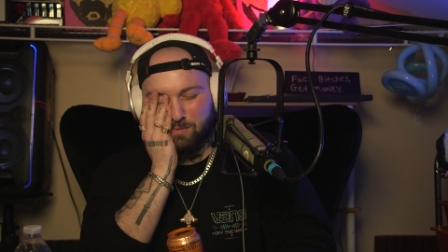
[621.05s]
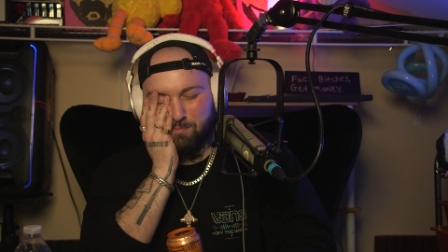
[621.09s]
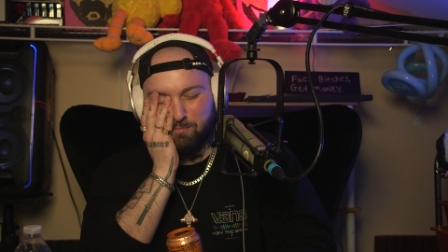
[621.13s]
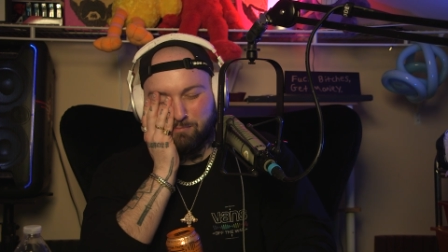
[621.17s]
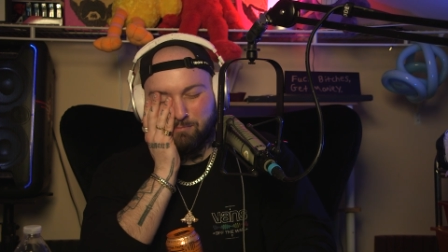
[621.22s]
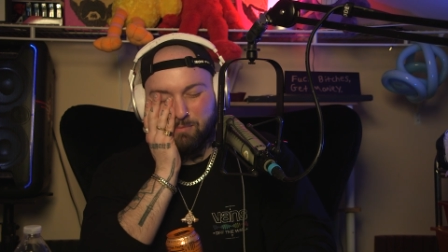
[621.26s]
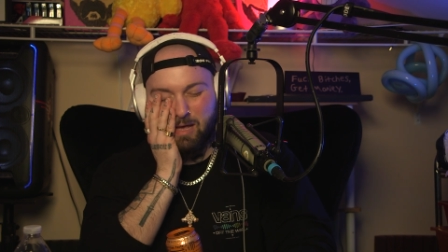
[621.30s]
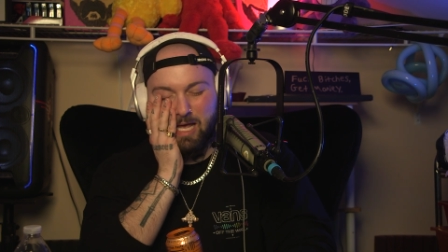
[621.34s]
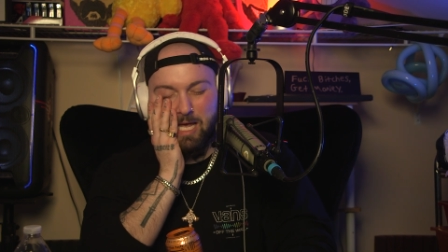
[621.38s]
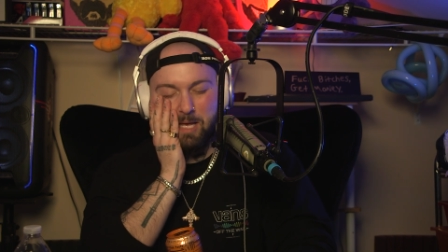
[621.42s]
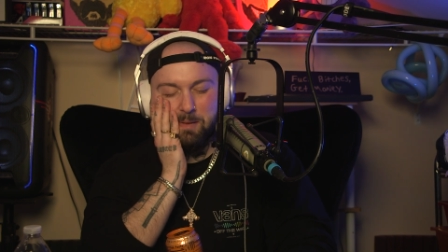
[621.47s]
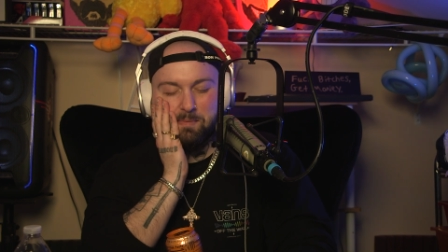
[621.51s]

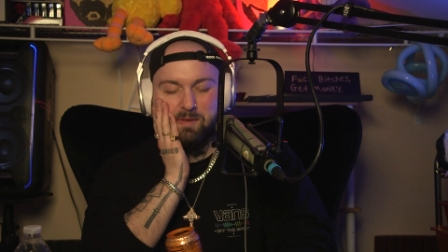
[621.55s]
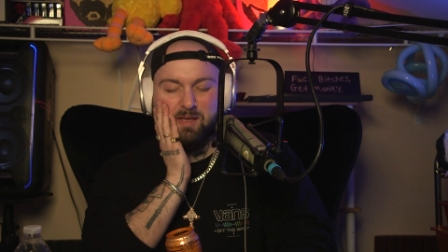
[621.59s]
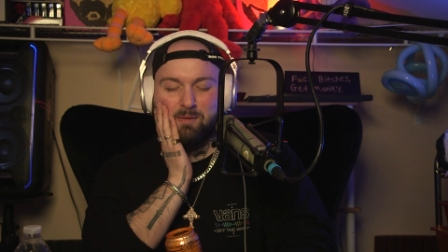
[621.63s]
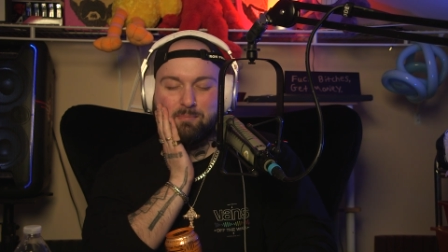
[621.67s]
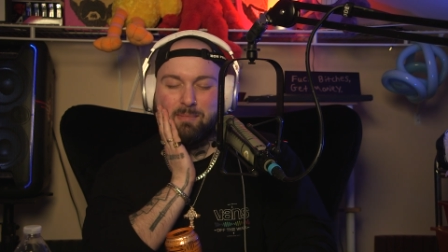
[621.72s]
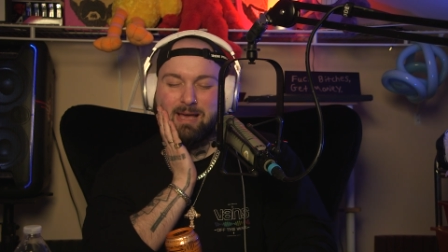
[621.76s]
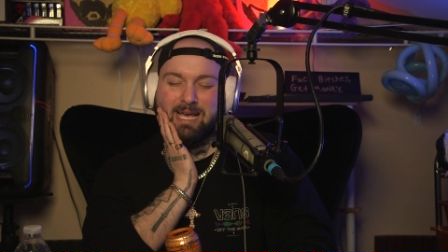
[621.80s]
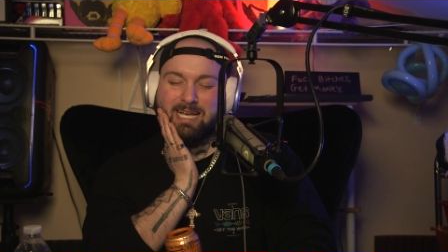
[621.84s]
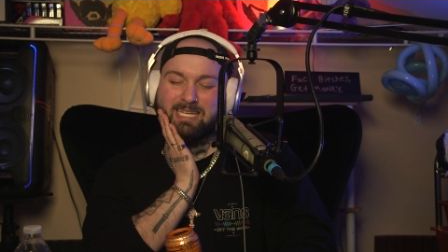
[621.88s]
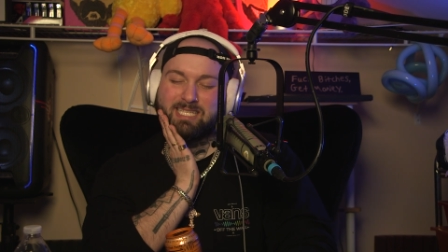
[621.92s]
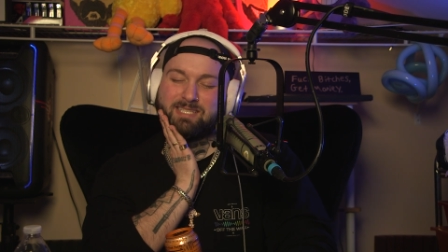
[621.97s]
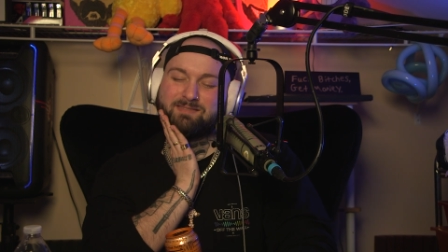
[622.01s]
maybe a
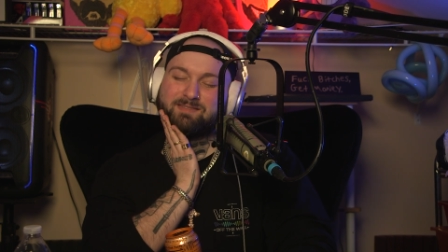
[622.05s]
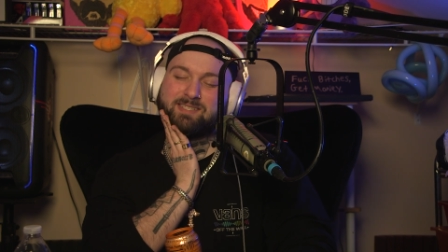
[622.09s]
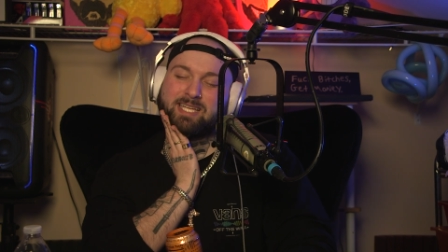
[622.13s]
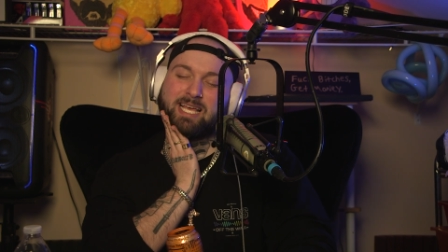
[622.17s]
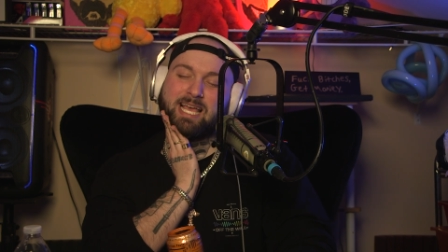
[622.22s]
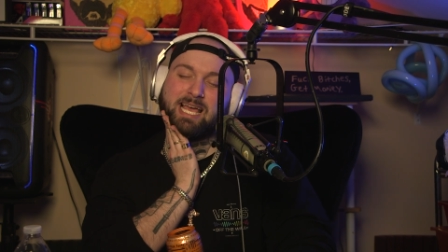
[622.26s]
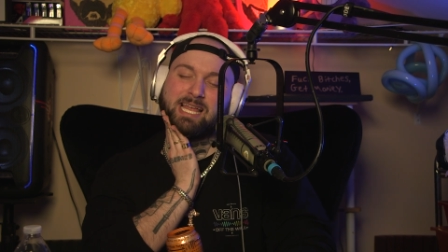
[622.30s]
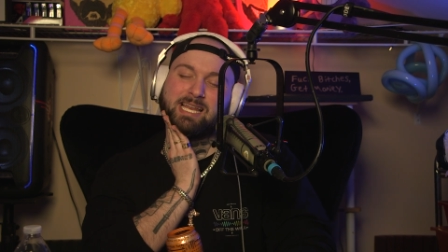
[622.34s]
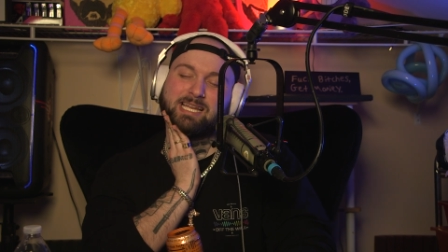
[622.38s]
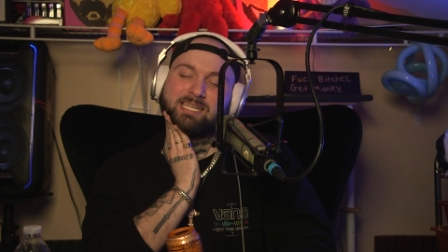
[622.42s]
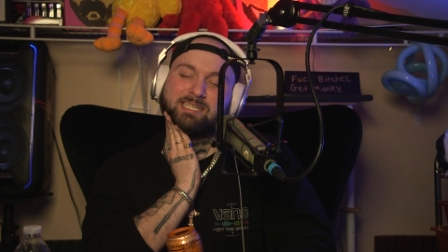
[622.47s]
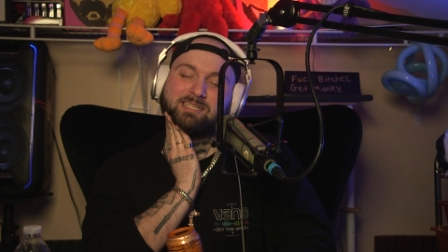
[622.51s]
max of
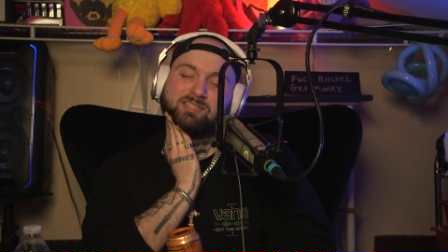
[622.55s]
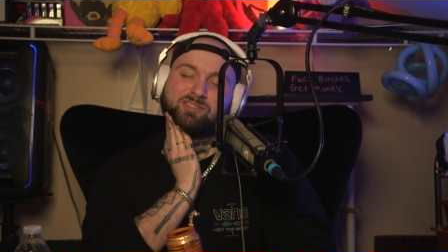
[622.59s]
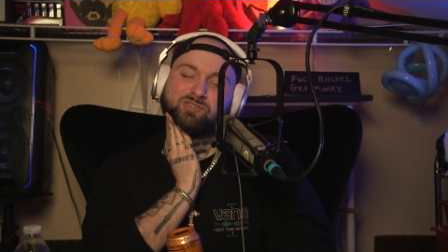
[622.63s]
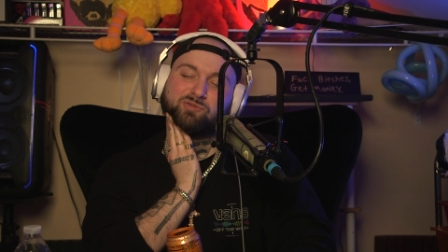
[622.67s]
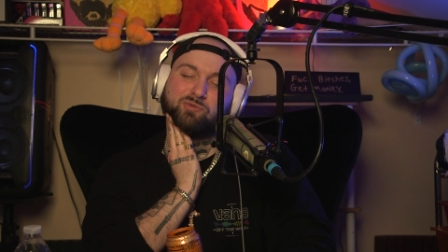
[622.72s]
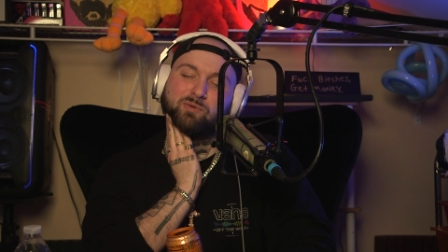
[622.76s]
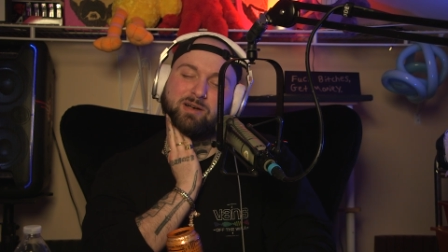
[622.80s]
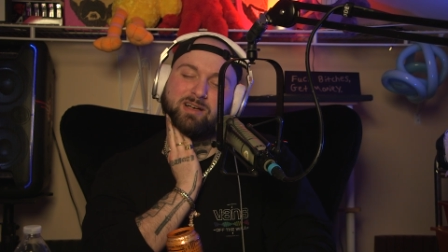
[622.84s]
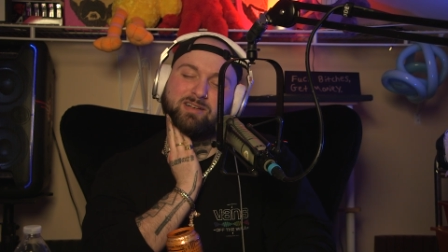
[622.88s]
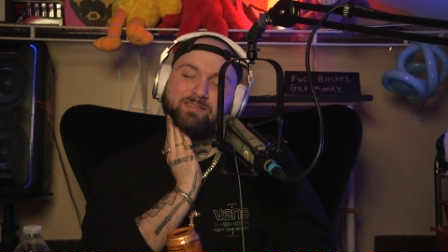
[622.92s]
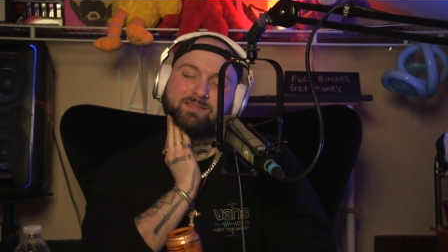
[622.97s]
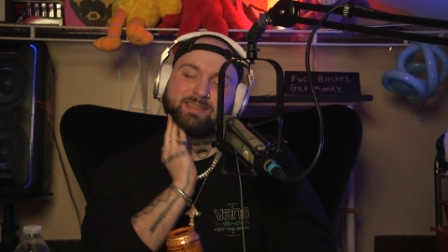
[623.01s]
10 to
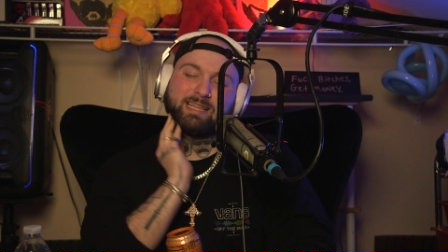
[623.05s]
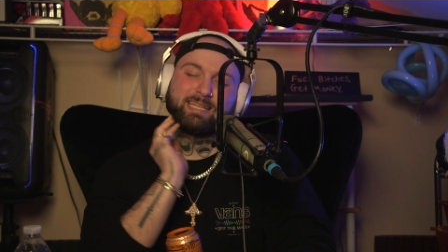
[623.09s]
12.